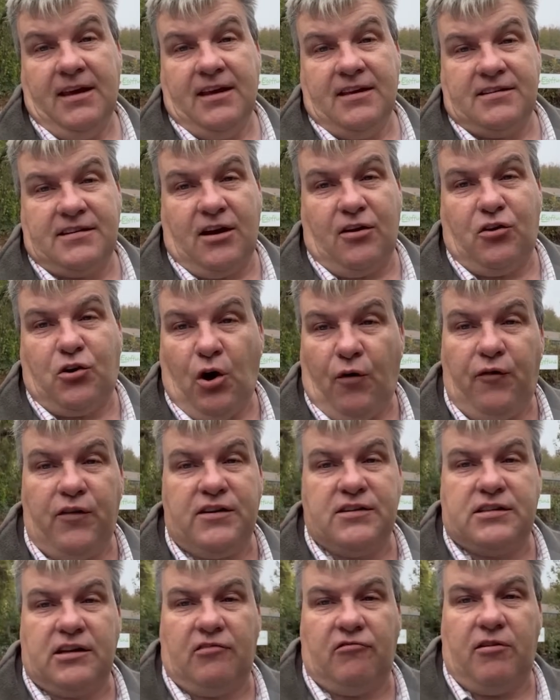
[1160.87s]
So
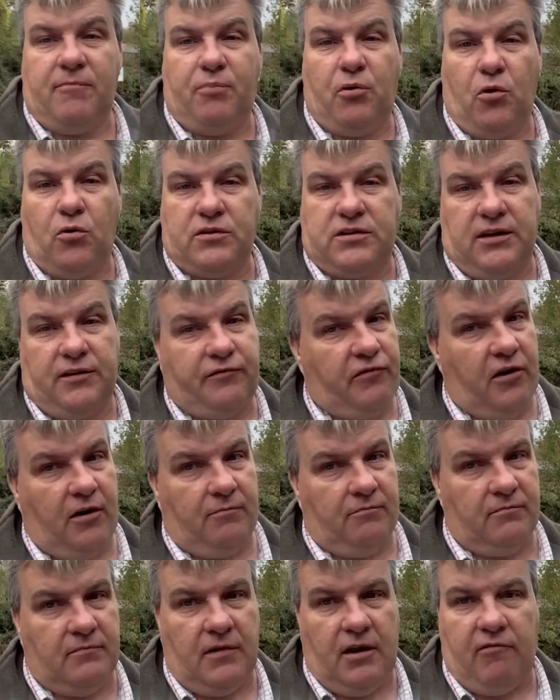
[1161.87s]
coffins that are imported
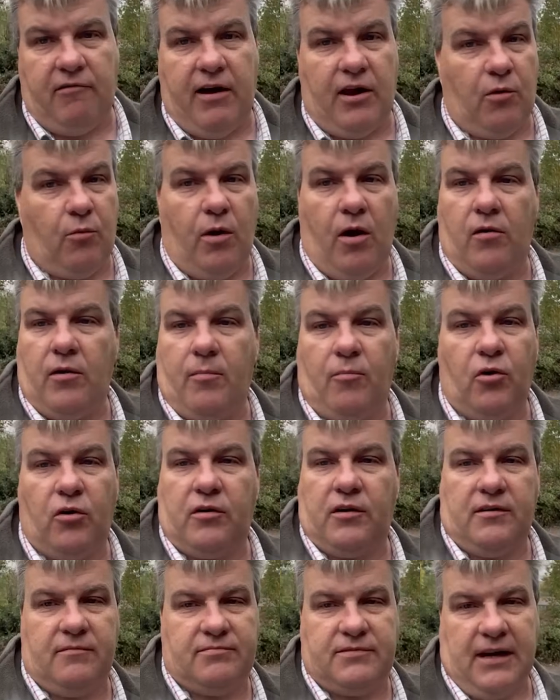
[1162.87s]
from around the world, I'm not
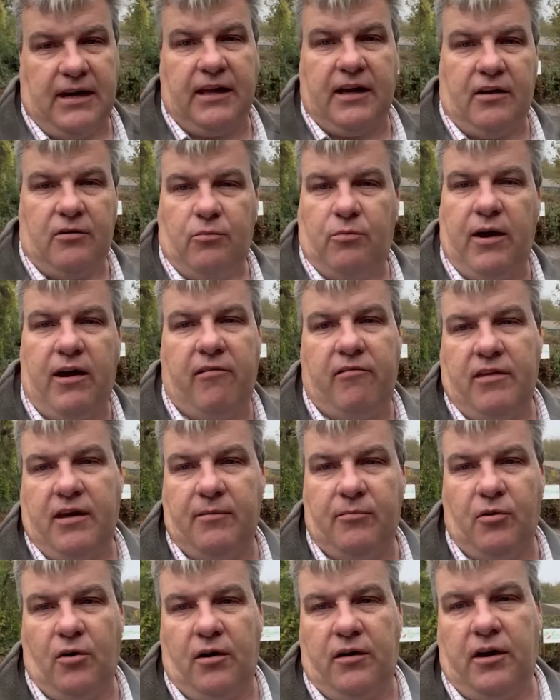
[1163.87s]
going to exactly go where they're
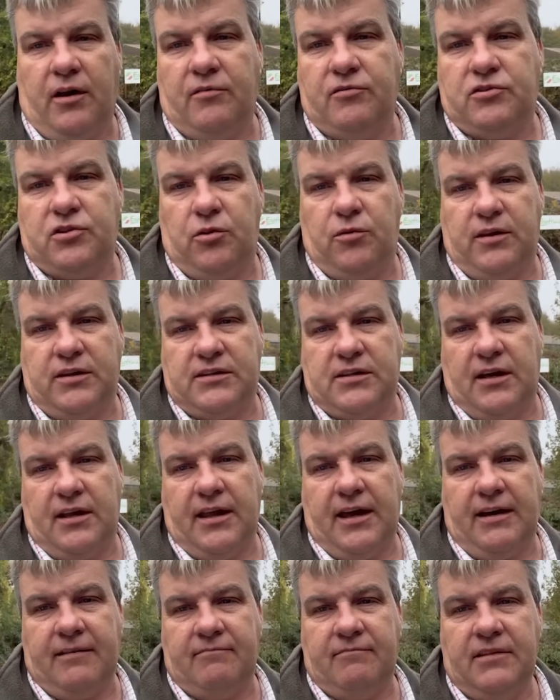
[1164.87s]
not, two things like
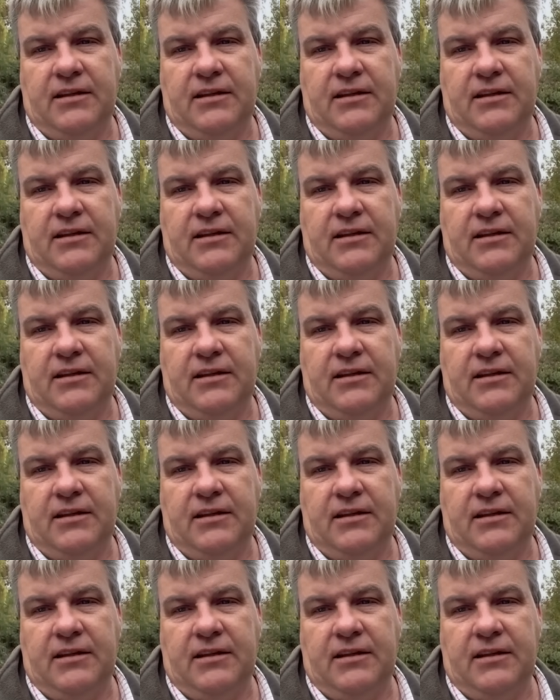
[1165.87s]
that.